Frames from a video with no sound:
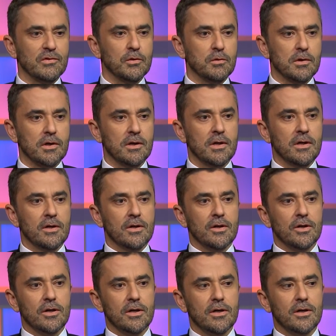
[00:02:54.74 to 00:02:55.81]
who
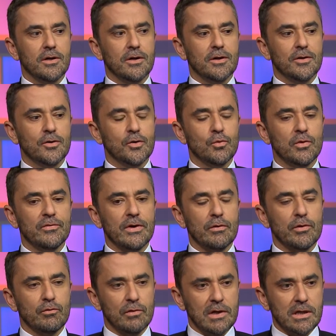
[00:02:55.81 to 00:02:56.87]
were
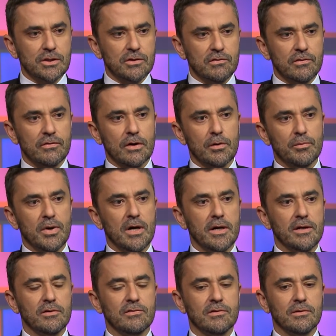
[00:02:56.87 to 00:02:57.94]
very religious and very
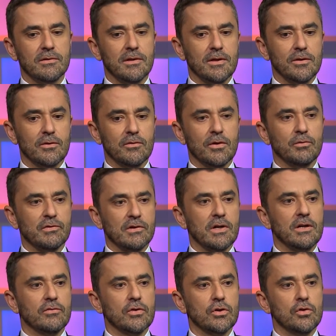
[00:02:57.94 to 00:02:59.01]
pious, and you know, there was a
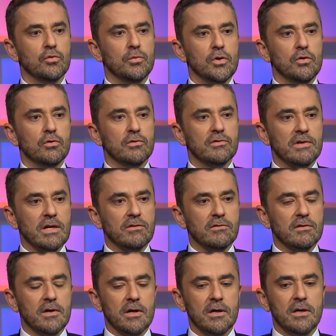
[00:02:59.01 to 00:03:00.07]
kind of a communal
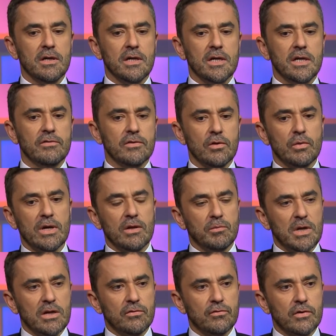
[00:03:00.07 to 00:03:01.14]
sense there. Even though we had
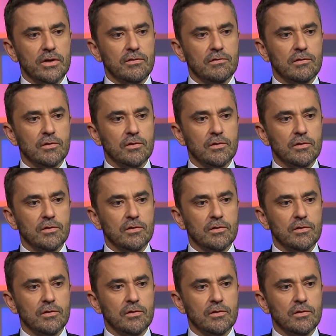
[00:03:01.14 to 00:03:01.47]
many friends